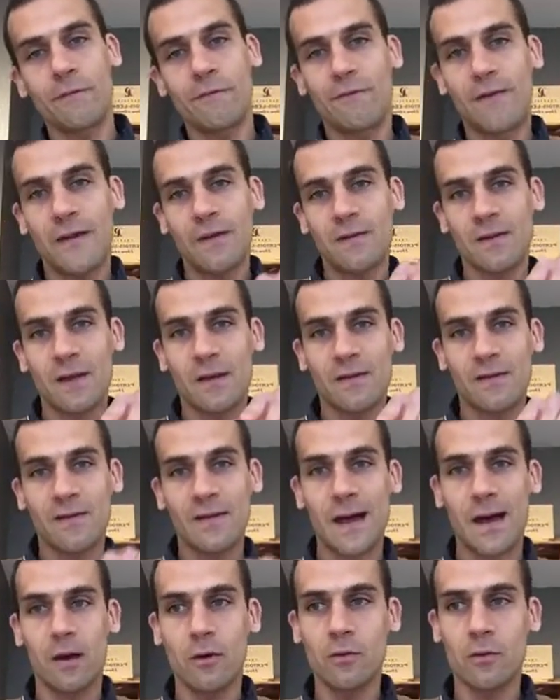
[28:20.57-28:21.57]
facing
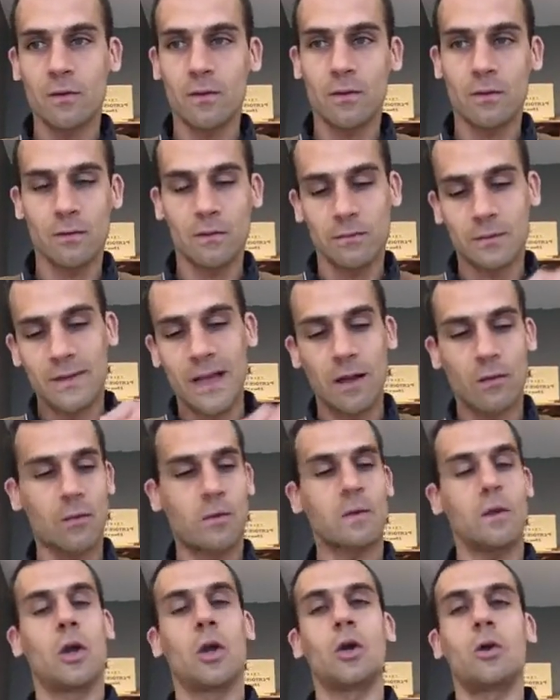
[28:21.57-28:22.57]
south down the
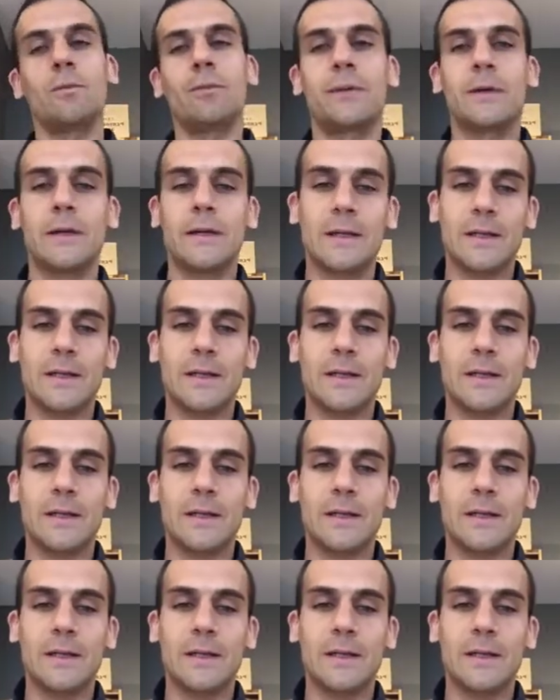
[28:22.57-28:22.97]
slope.